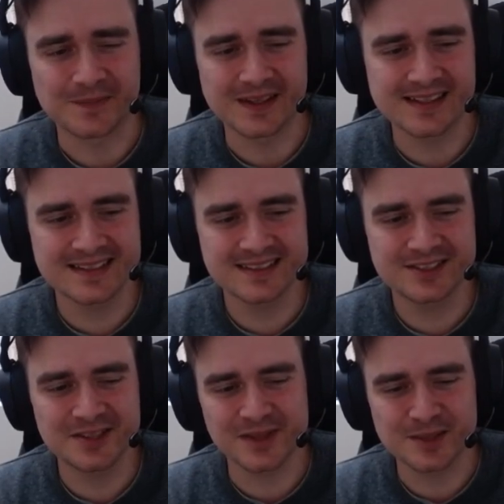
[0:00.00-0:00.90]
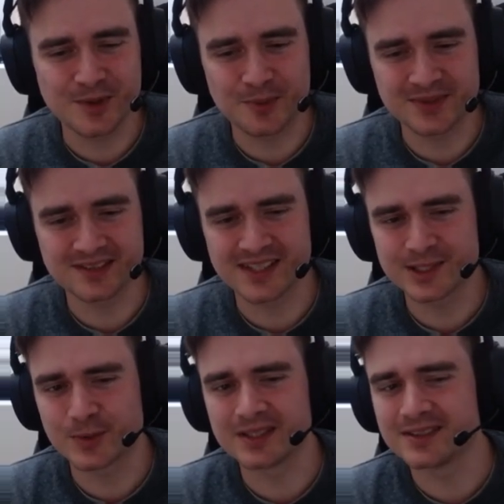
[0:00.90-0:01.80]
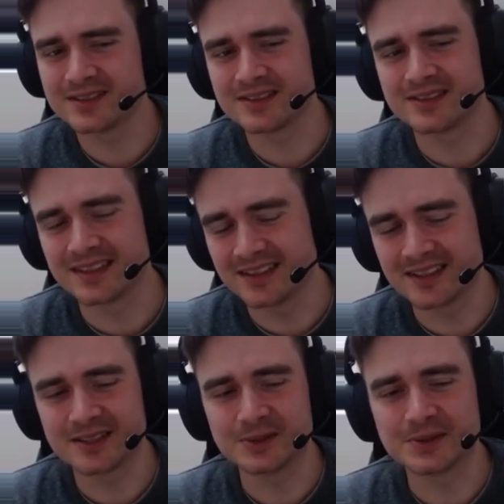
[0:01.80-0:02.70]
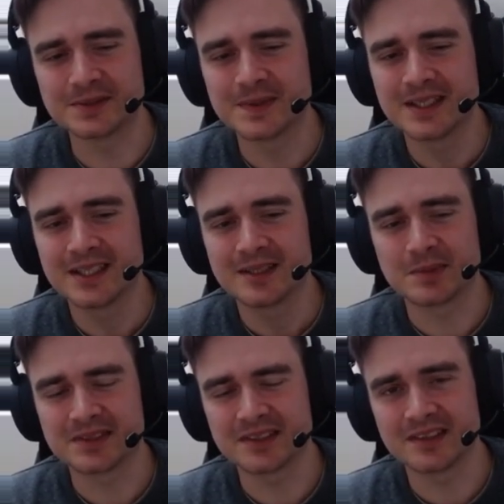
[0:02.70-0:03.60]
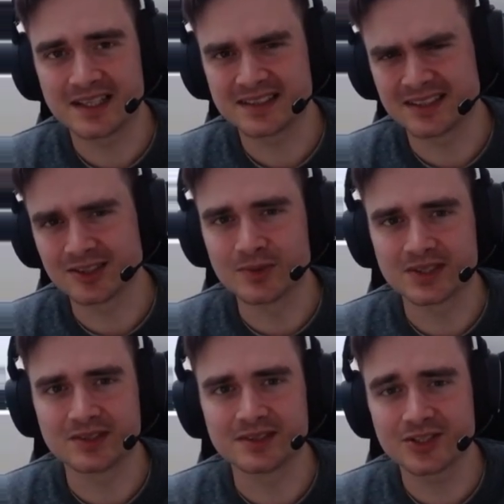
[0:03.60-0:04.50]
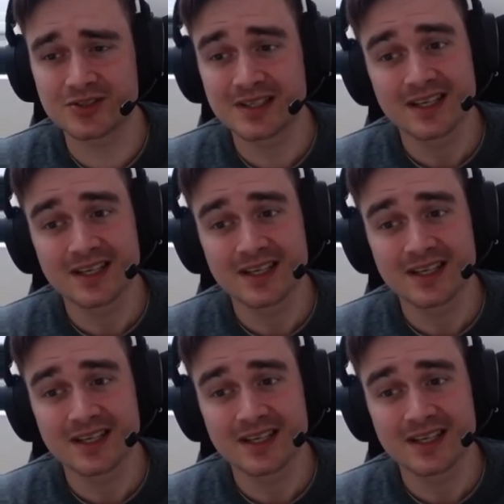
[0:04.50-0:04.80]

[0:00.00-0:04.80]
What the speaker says: He doesn't serve any purpose here, that's why I didn't include him, but nonetheless is always a good addition.